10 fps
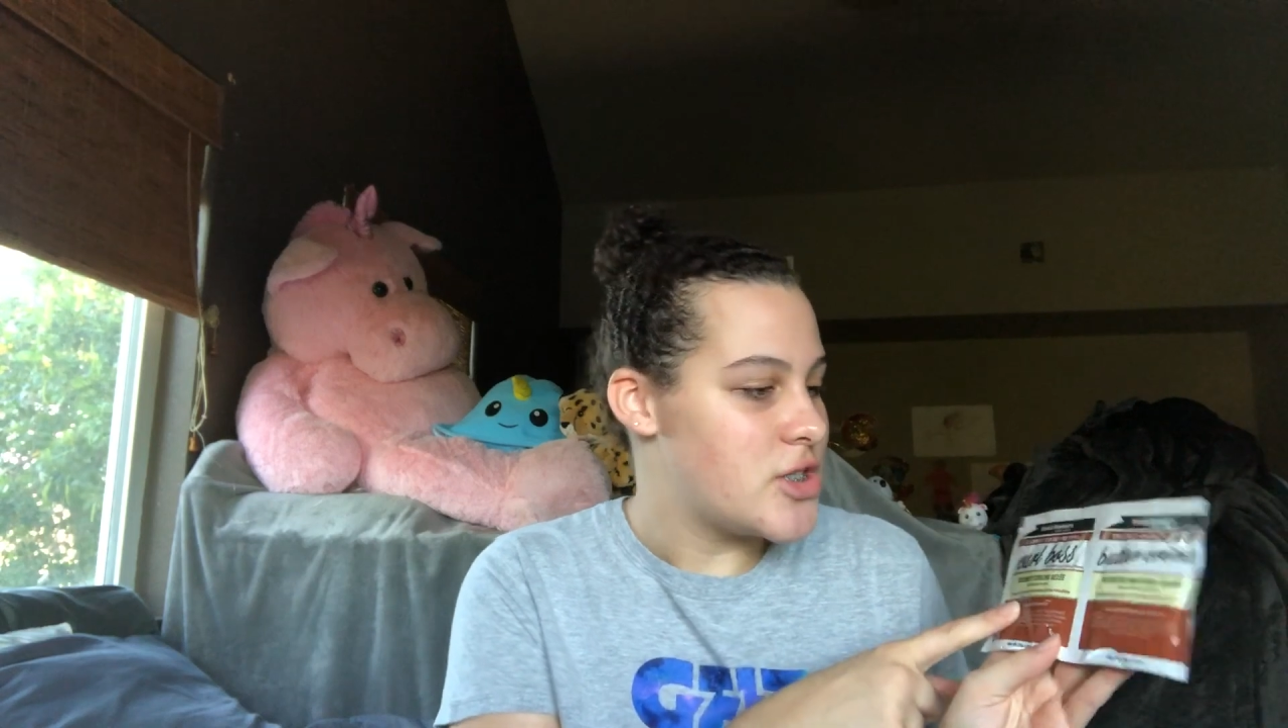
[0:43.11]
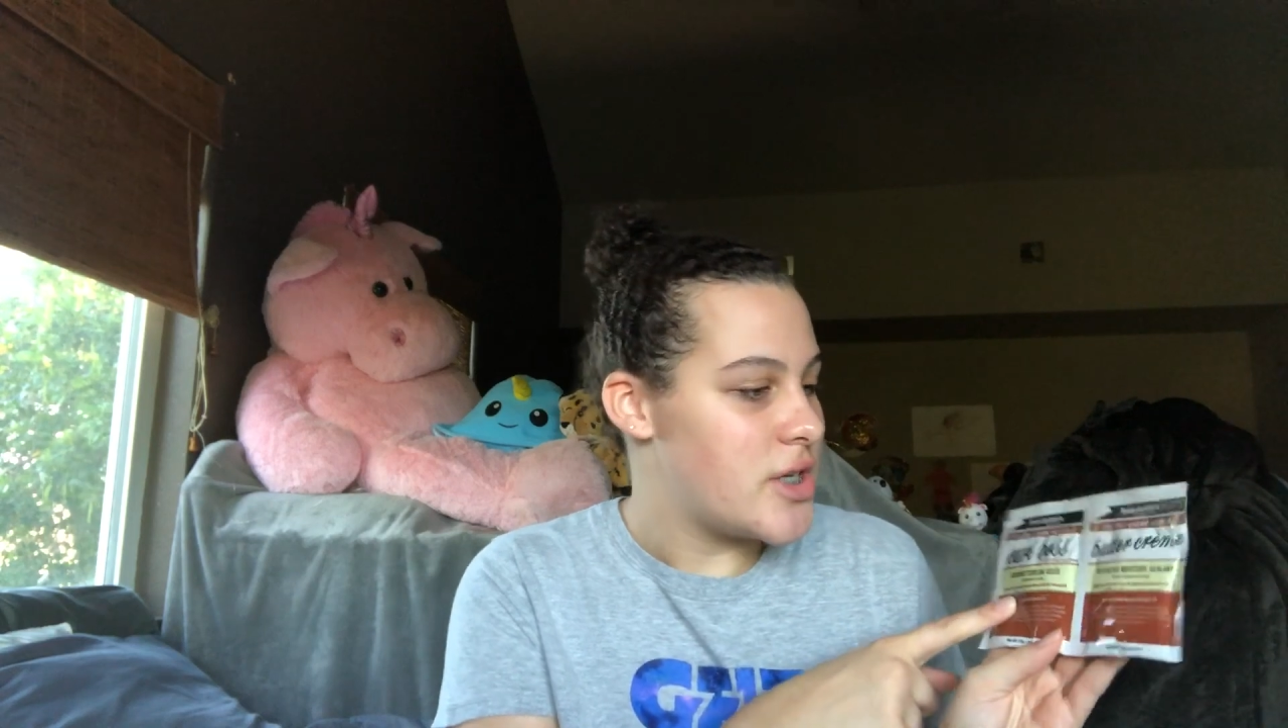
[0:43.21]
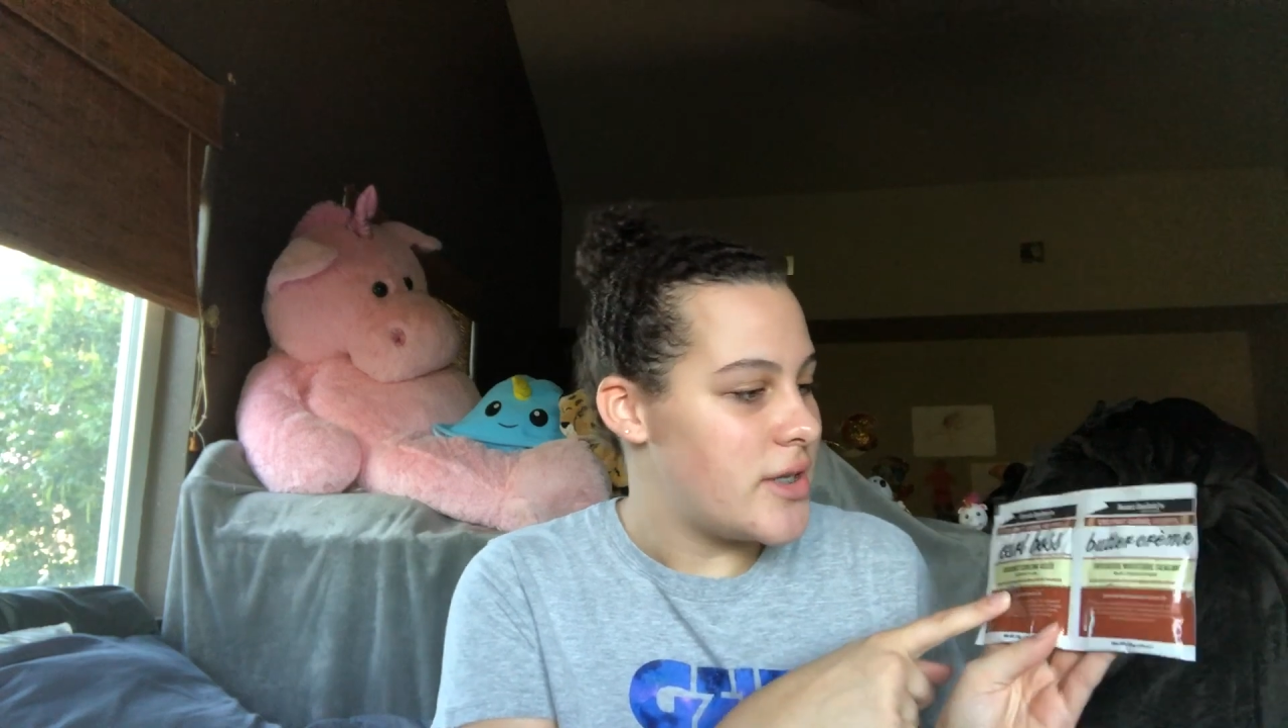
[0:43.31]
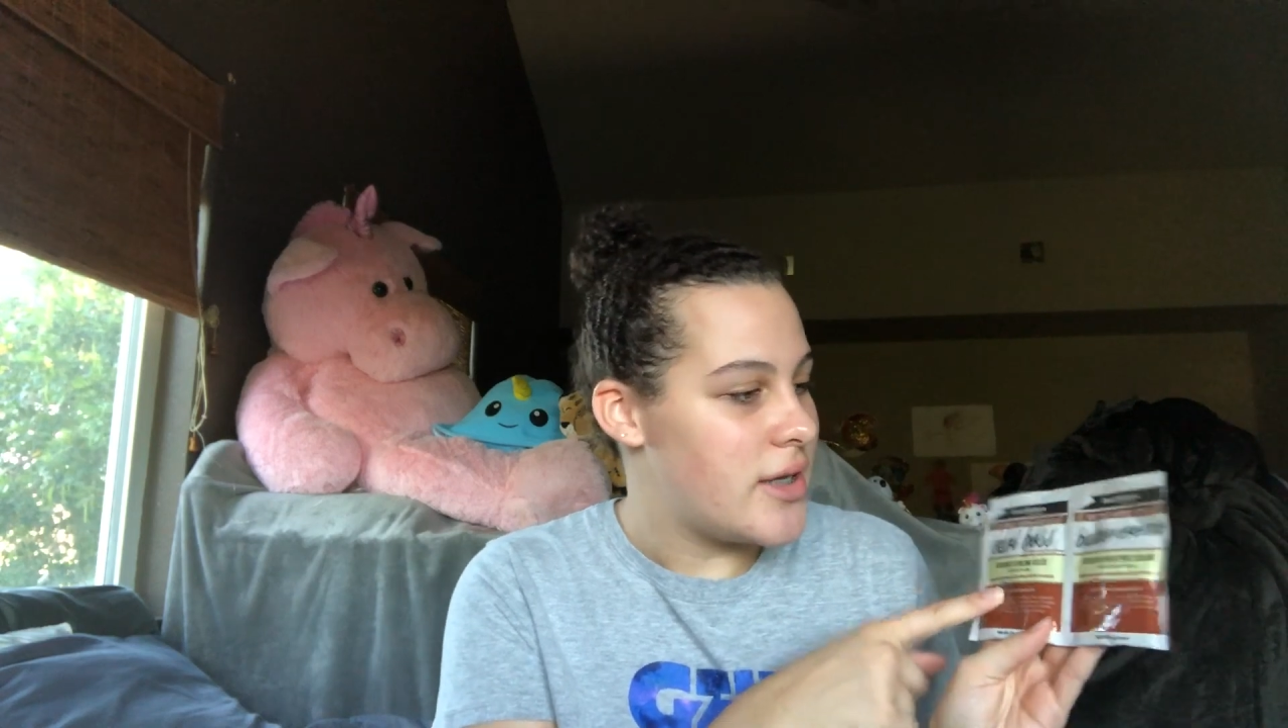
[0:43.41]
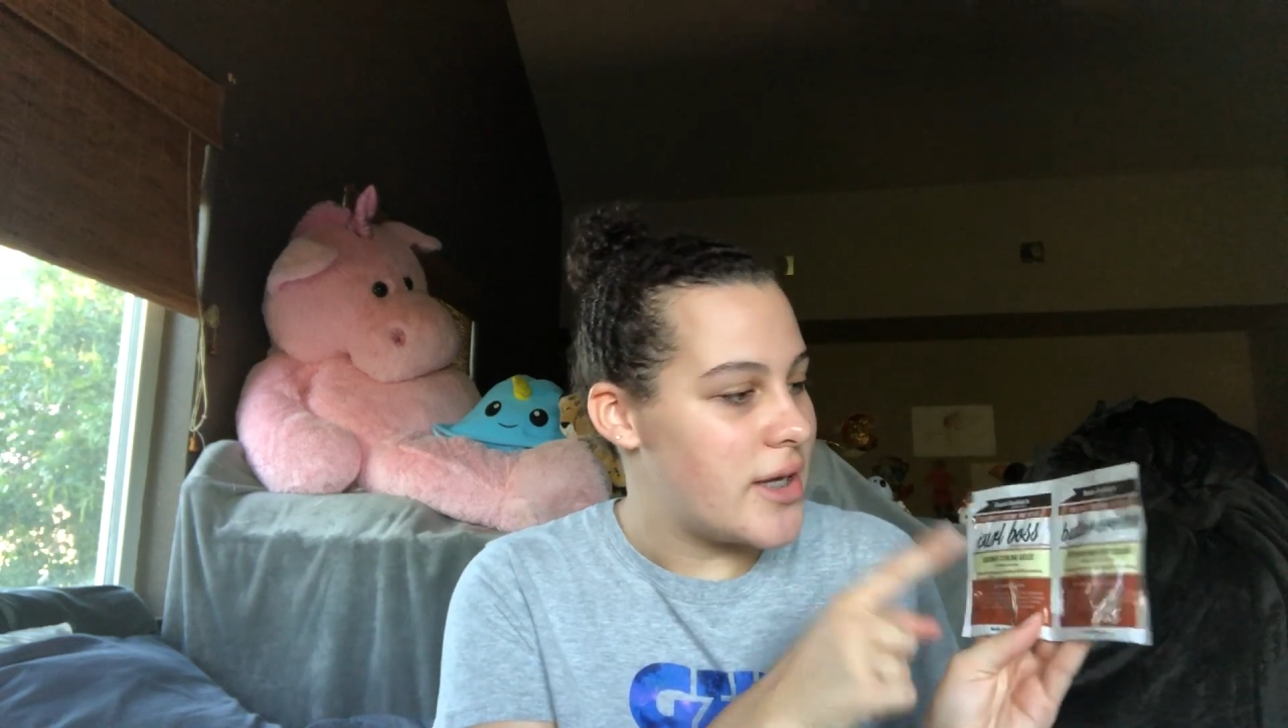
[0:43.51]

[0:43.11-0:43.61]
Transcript: Jelly,